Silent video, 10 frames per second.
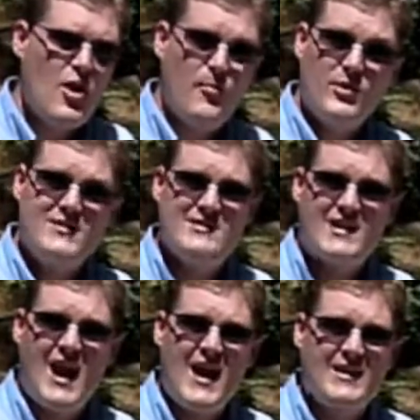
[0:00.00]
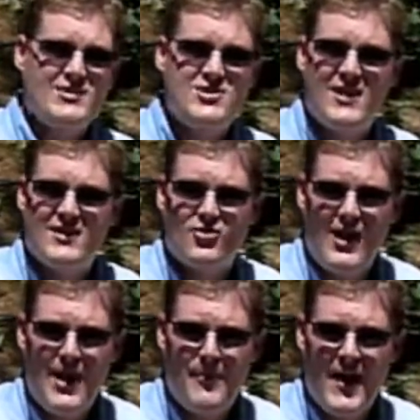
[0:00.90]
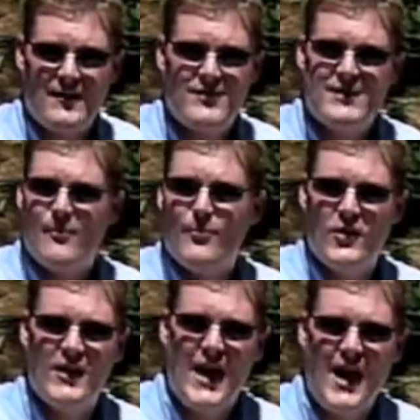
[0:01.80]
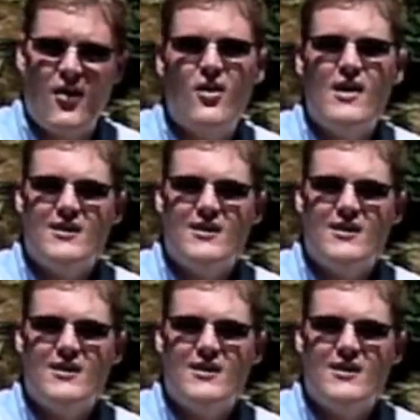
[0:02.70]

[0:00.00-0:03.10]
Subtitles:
put this guy in and shake the crap out of it, then pull it out.